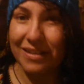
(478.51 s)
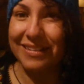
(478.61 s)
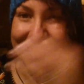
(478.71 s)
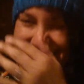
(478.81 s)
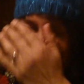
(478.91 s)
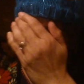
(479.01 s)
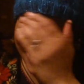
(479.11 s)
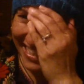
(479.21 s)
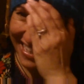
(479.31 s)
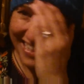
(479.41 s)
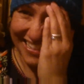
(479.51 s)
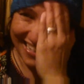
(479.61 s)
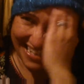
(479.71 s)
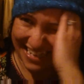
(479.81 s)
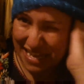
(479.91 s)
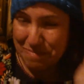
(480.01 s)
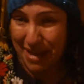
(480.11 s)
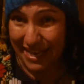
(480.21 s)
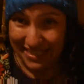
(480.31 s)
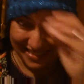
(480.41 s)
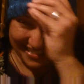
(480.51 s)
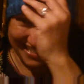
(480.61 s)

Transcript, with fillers: this, like I got bangs.